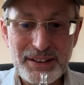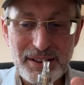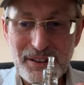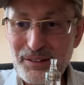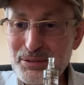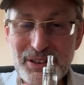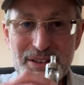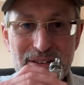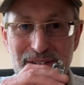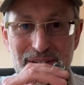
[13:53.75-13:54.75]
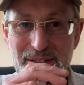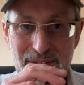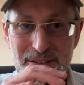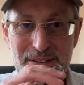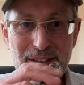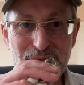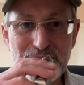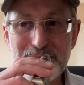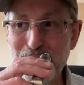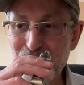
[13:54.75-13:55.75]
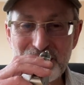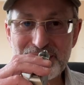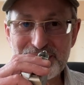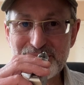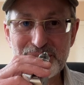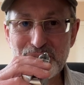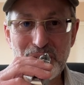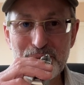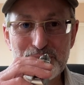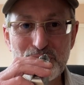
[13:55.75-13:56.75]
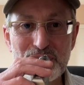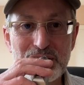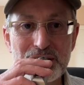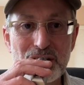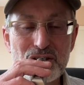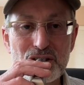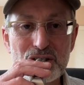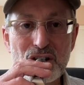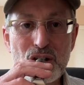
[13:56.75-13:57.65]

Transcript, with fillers: Uh, it's, it's different, but it's absolutely delicious.